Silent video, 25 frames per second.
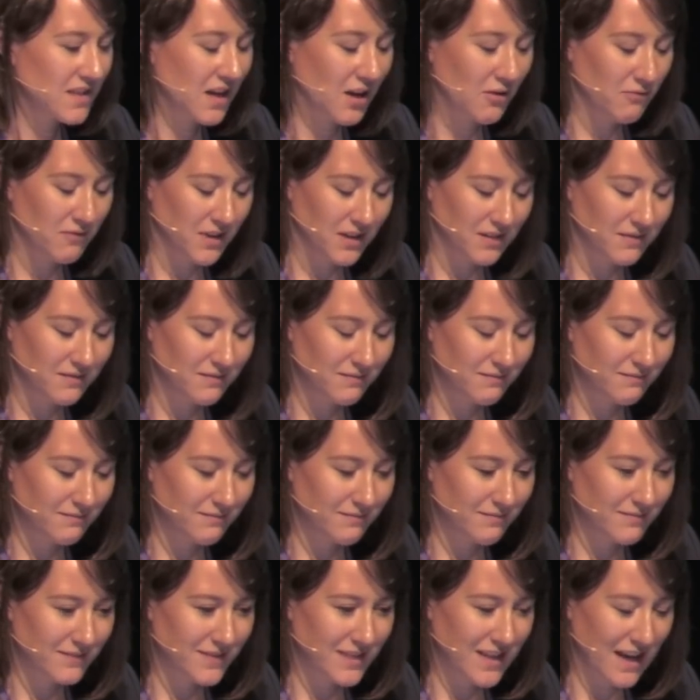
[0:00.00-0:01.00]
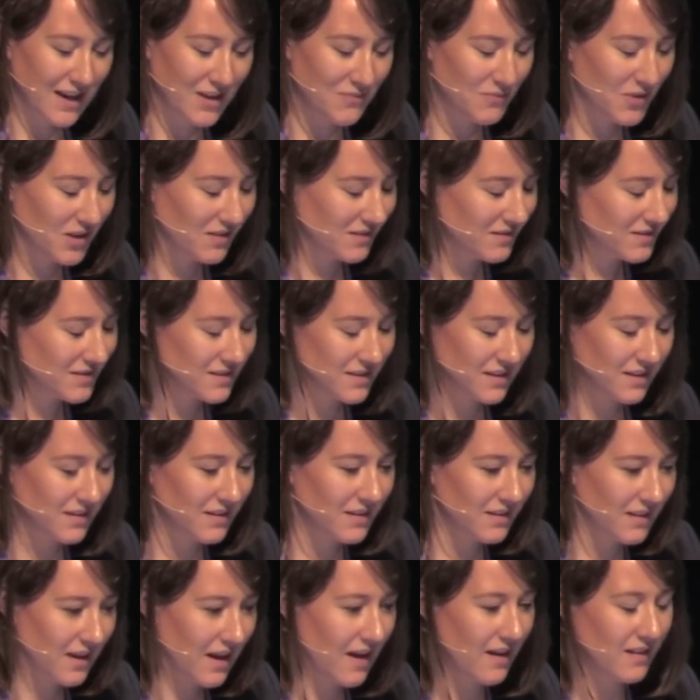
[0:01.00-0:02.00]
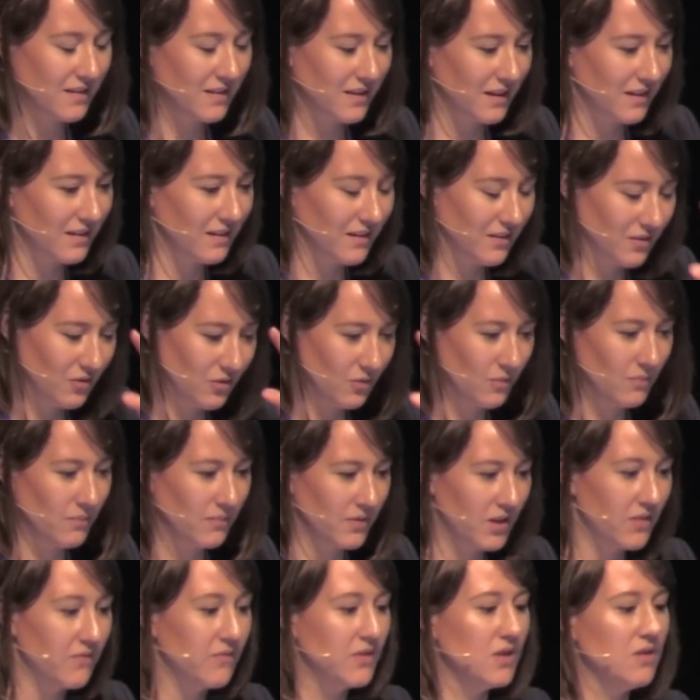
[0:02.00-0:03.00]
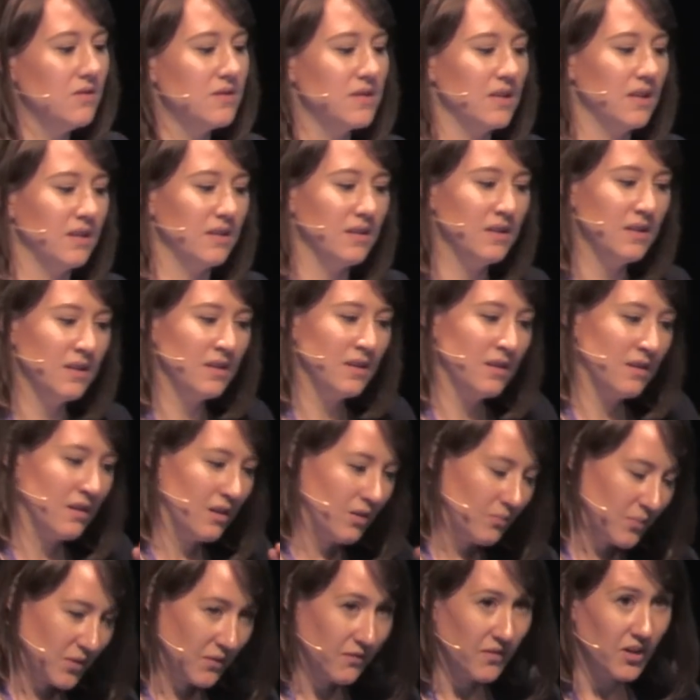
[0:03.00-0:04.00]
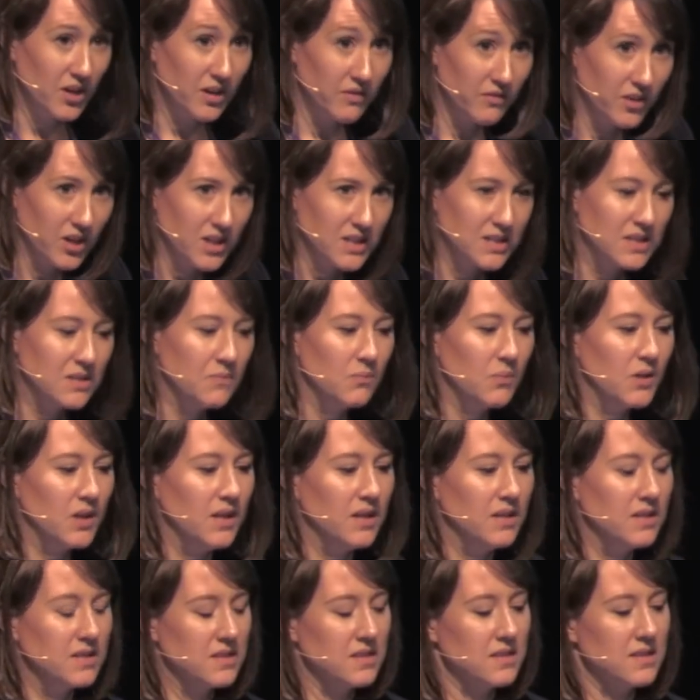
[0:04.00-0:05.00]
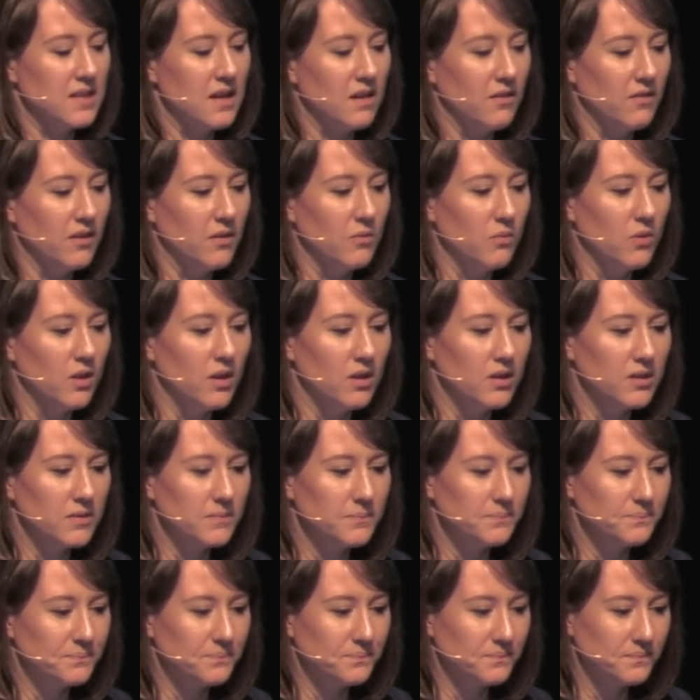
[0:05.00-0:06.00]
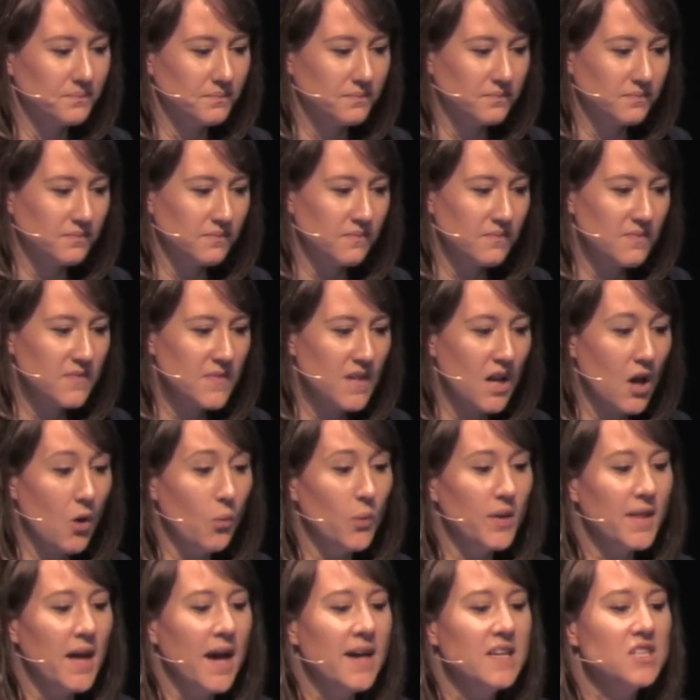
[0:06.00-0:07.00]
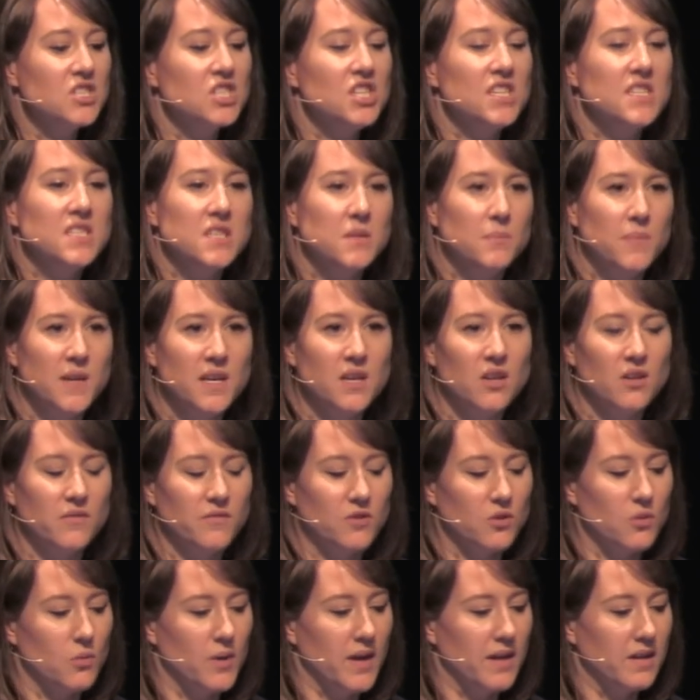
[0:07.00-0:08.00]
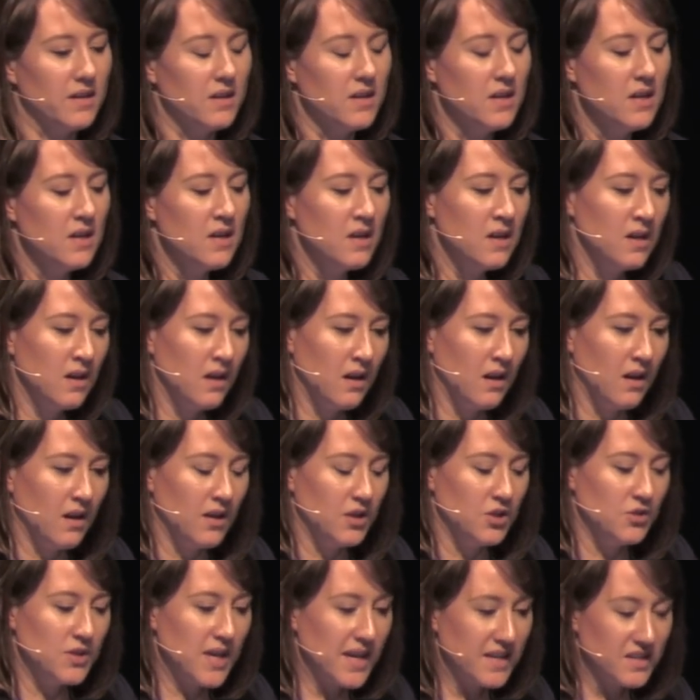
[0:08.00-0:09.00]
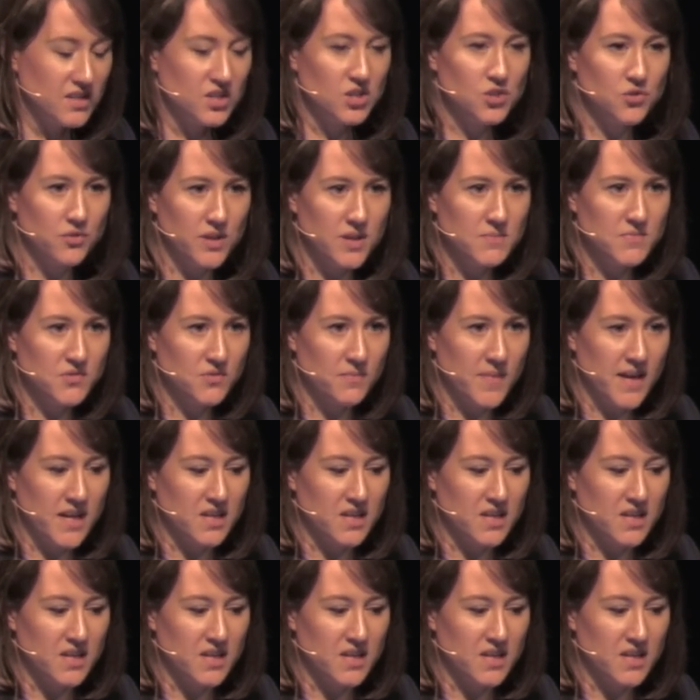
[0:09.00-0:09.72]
that are in segments, it can get a little confusing. But very, very simply, this is how they work. With HTTP over QUIC, you take streams from